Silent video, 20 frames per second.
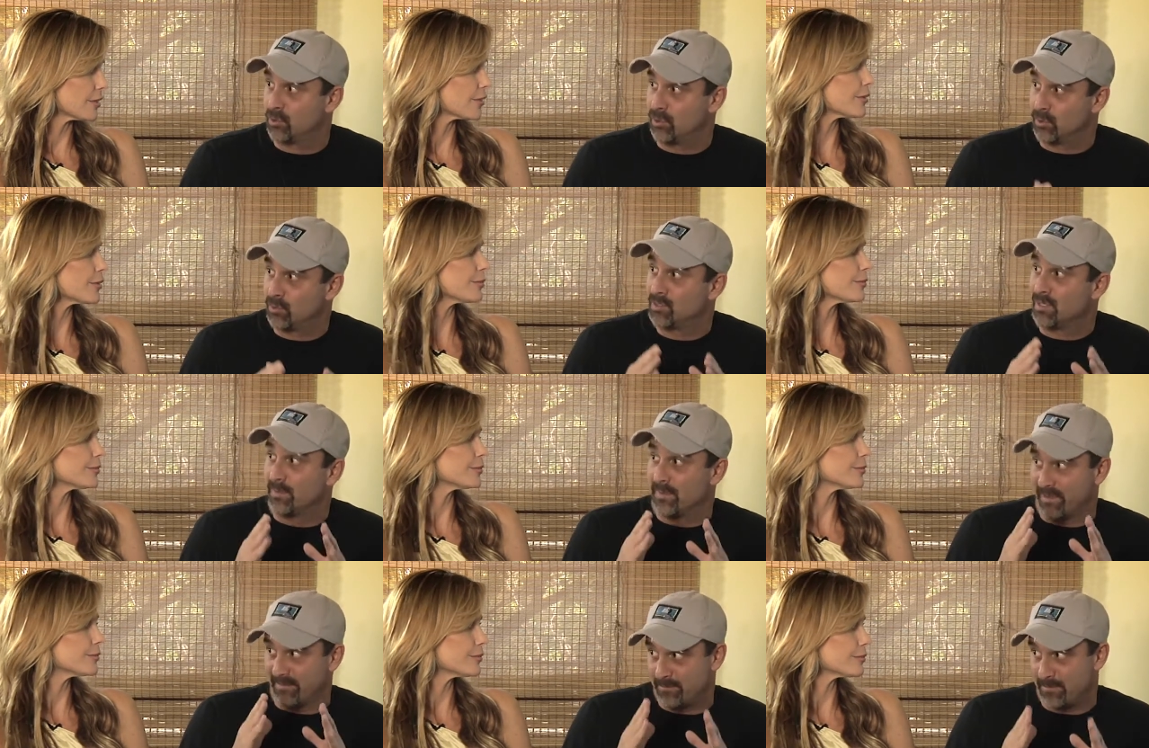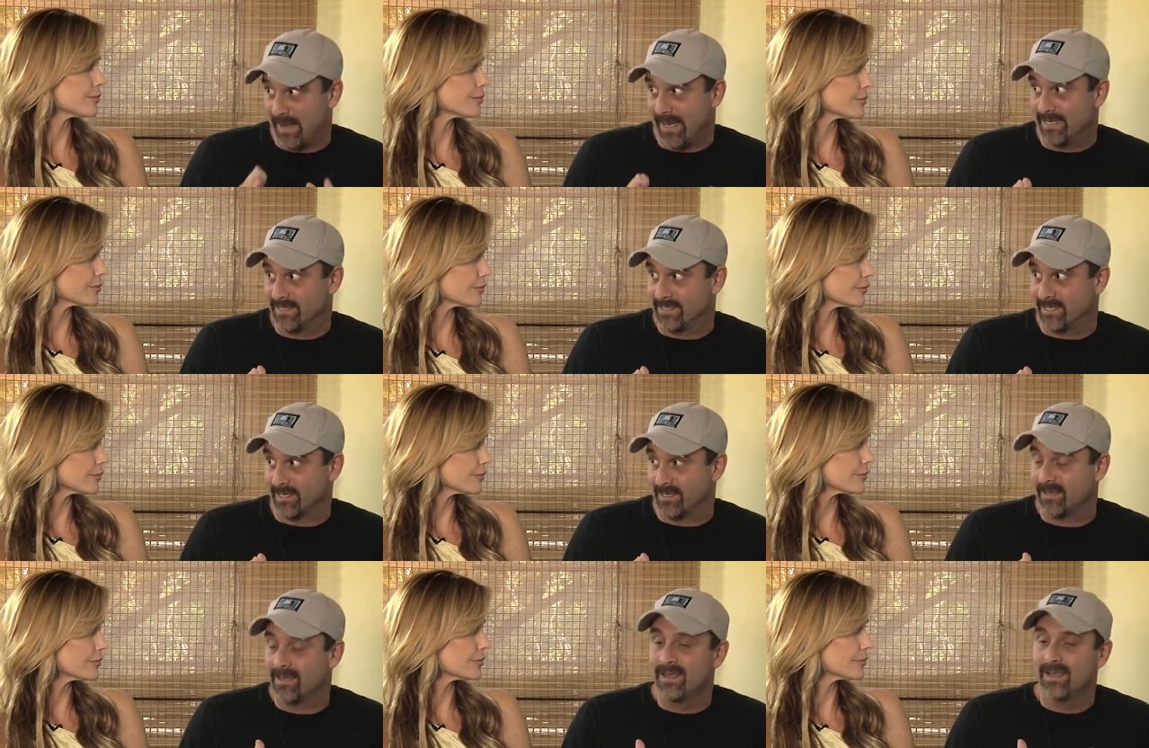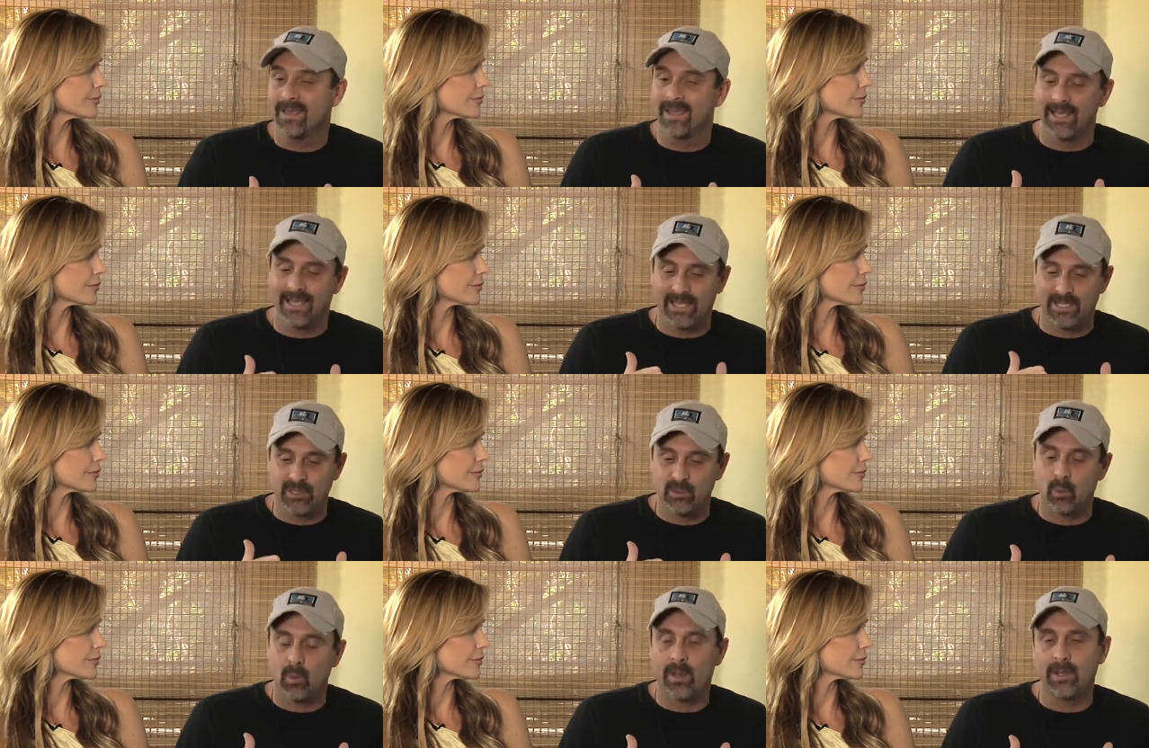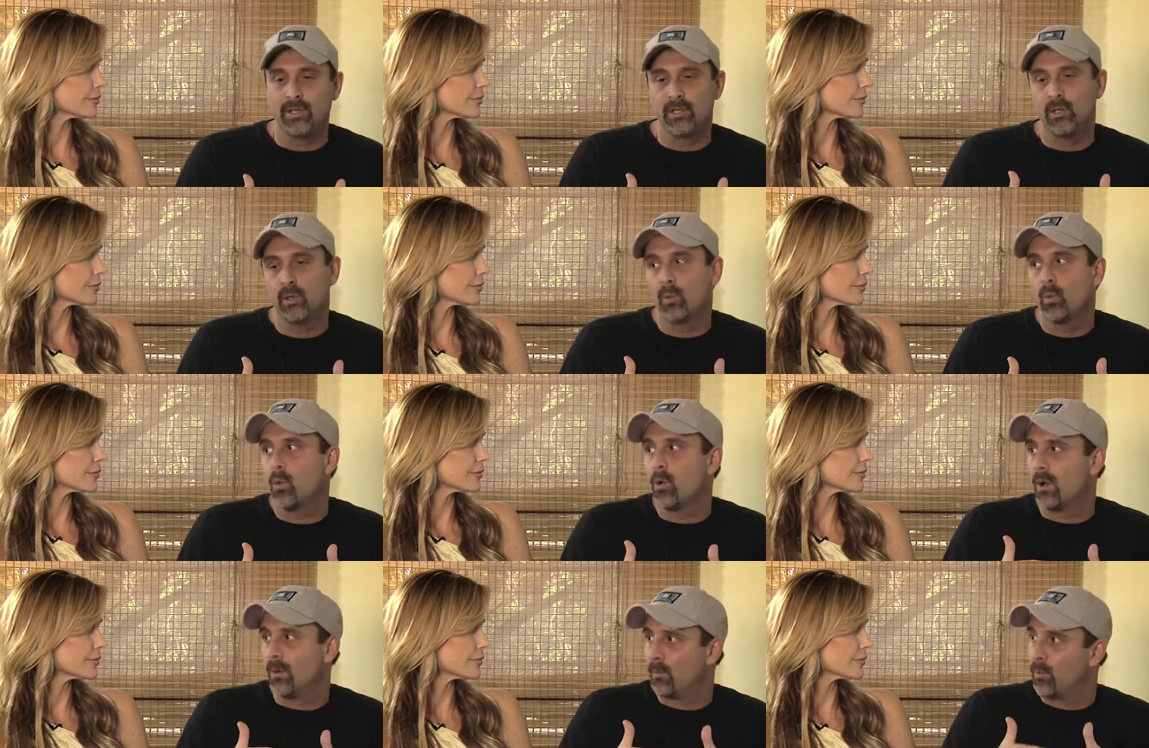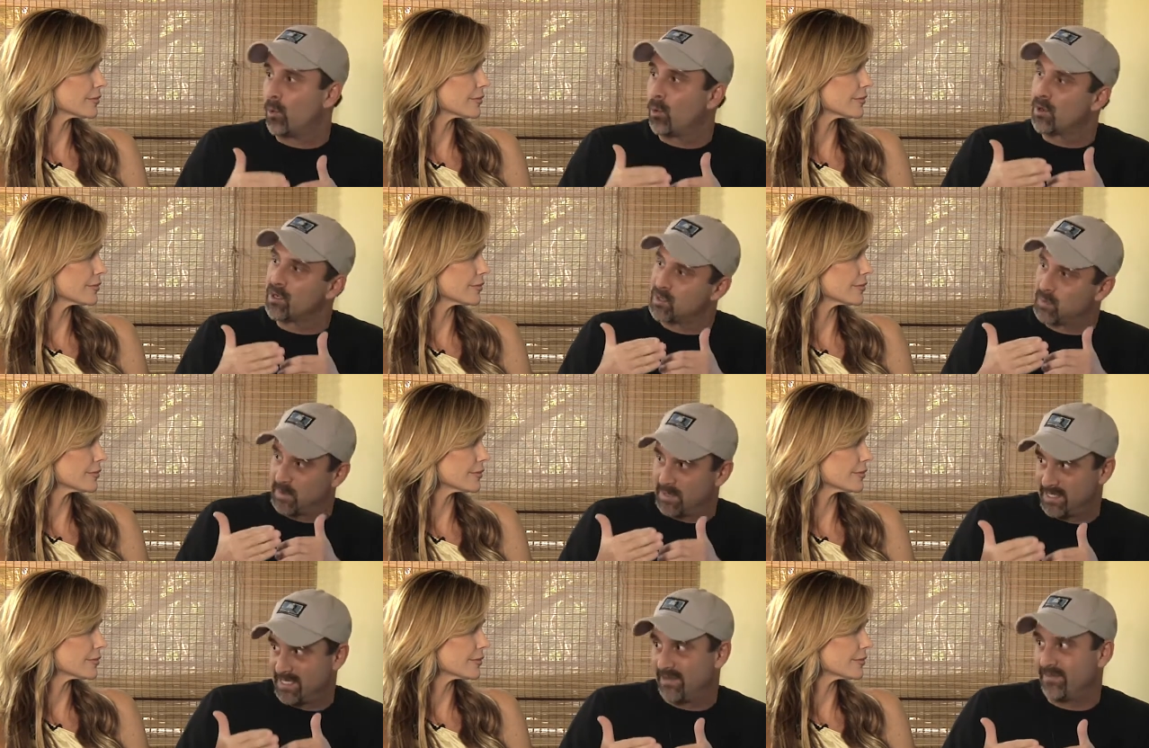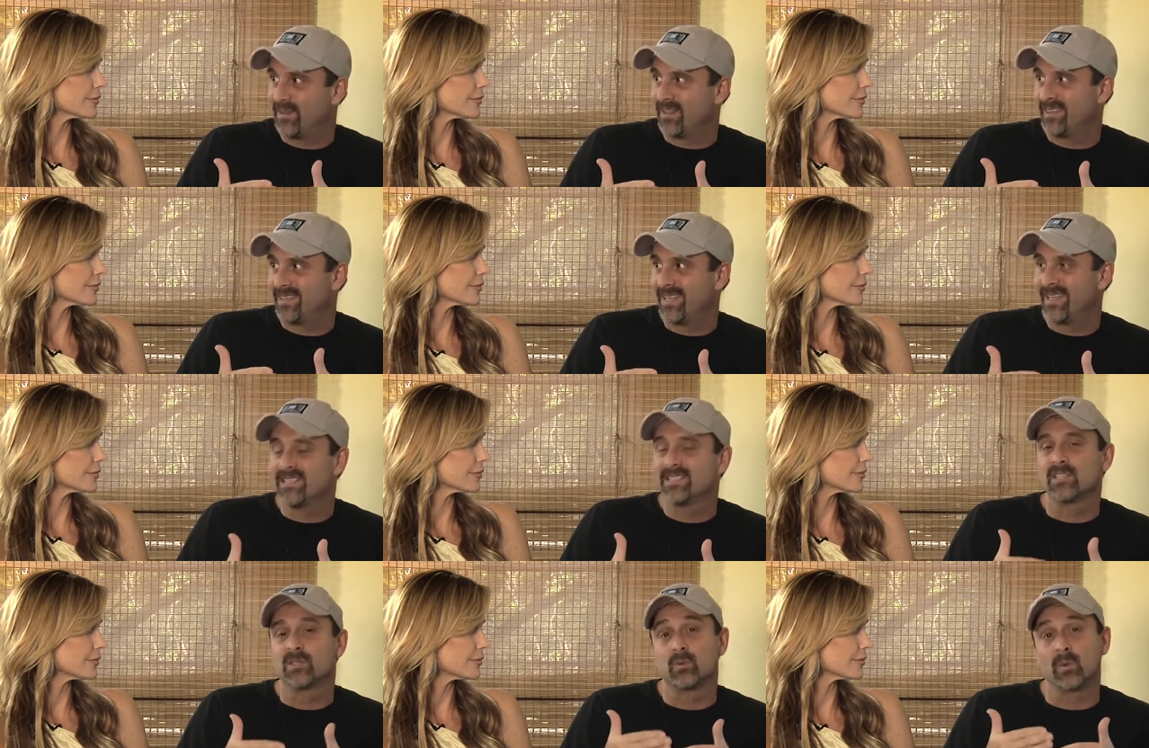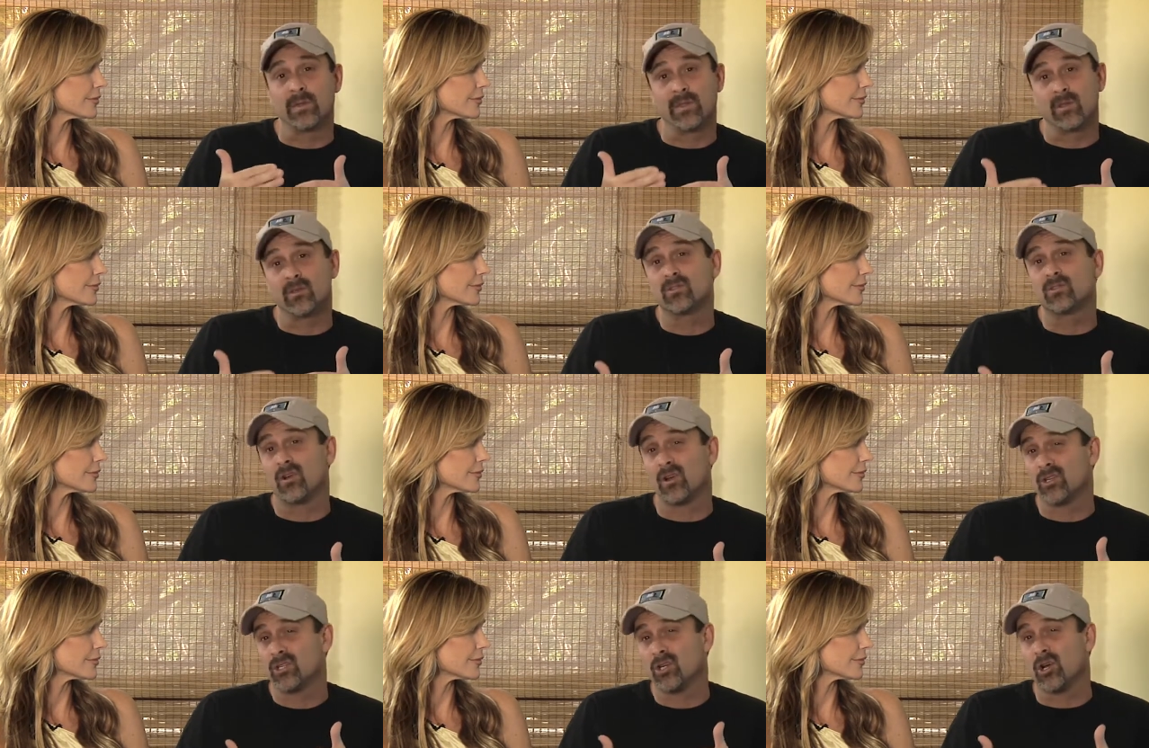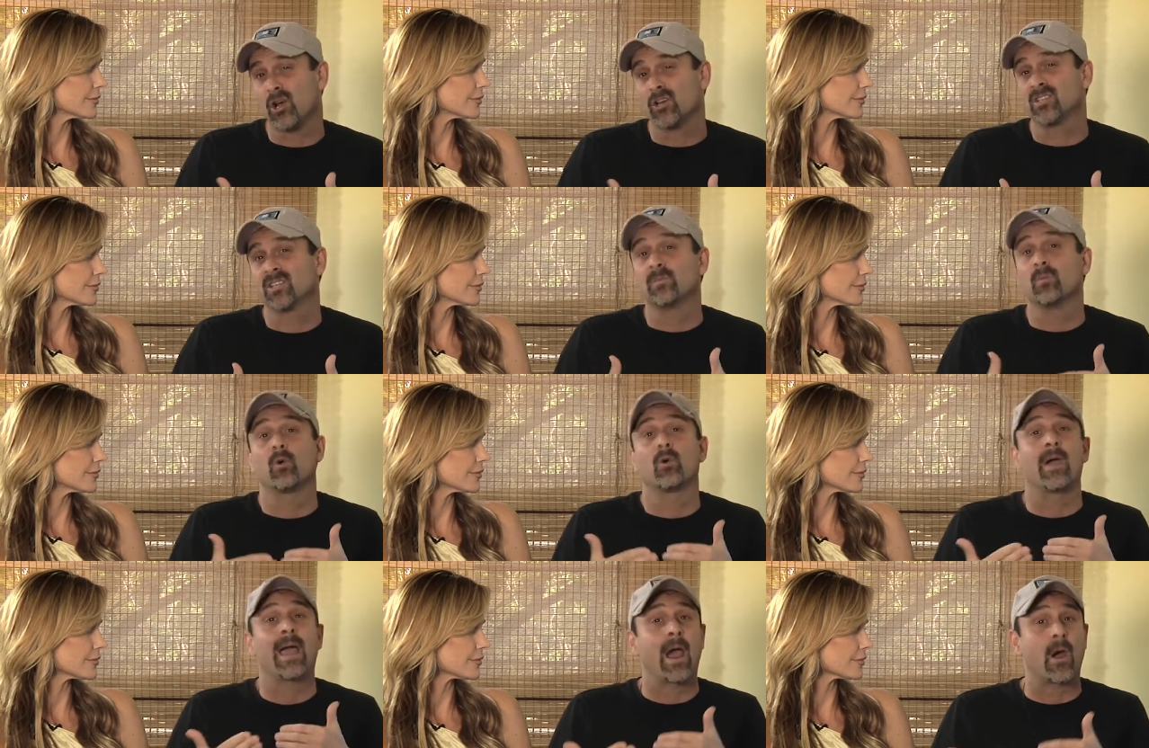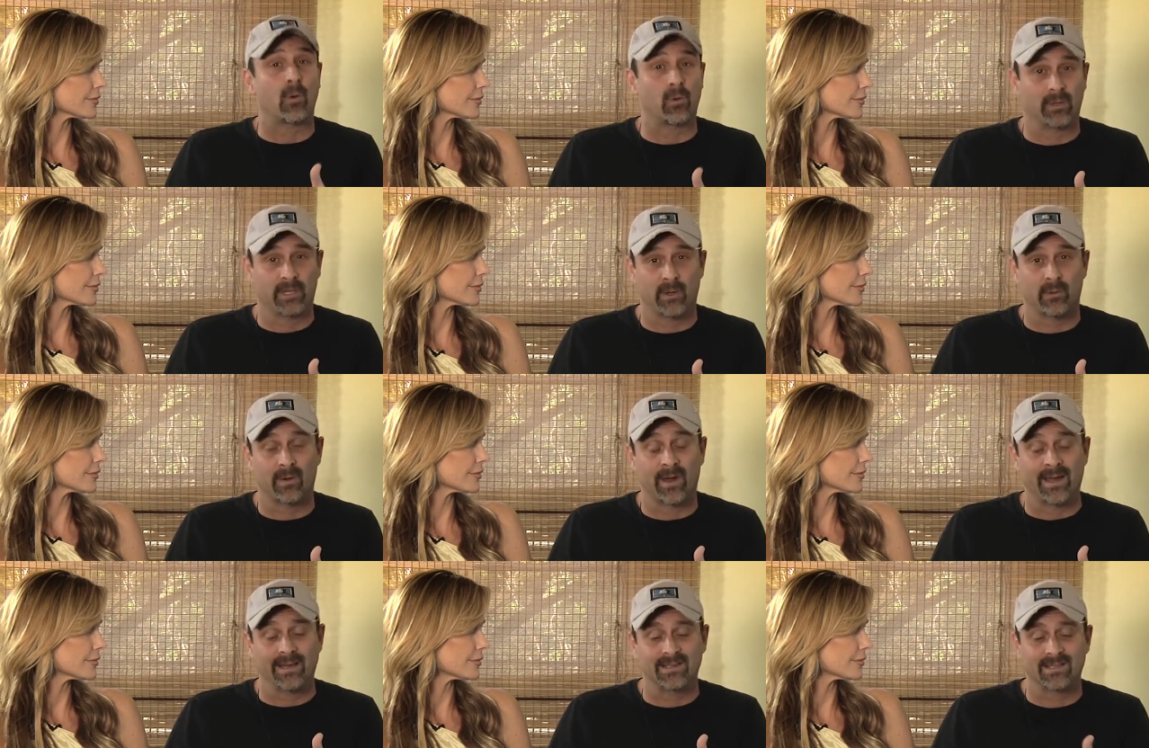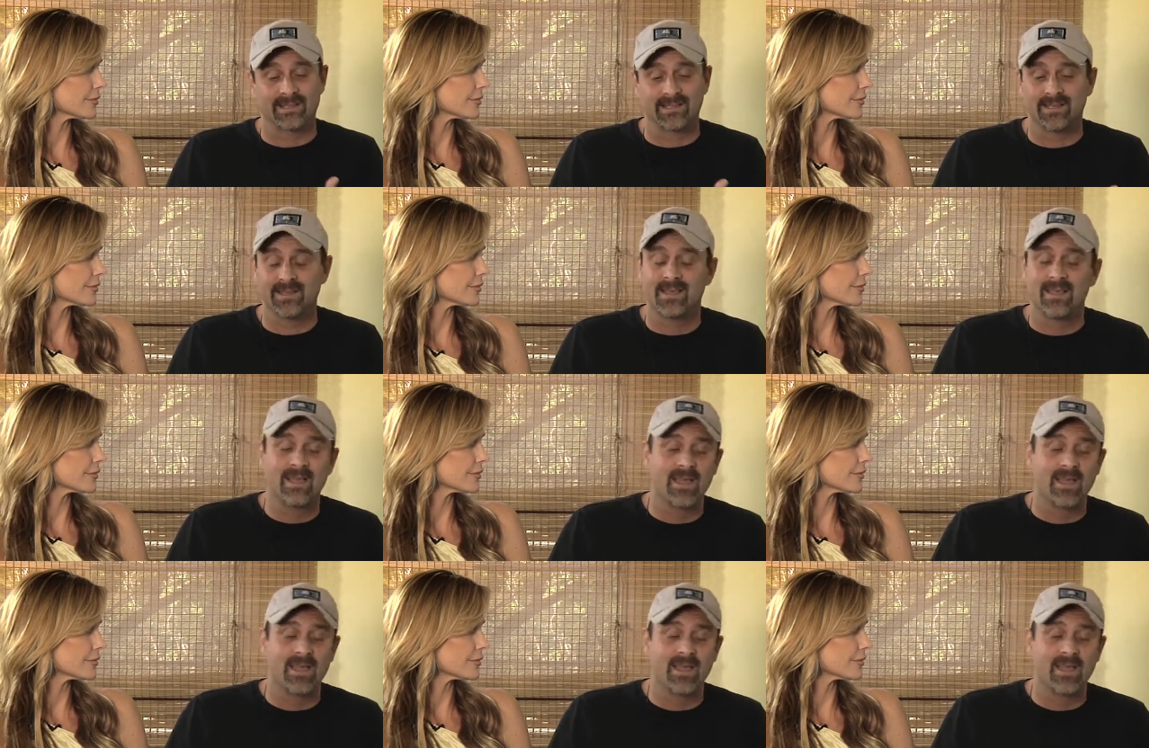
Speaker 1: to do something basic. It's when you want more specific things is when they'll start charging more hourly rates.